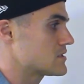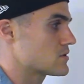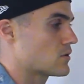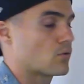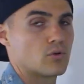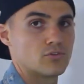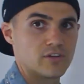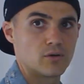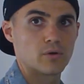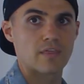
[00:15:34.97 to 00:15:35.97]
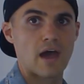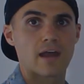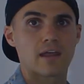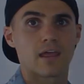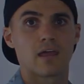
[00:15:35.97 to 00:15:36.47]
So we'll deal with
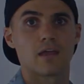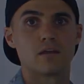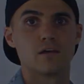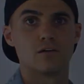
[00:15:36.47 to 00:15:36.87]
that in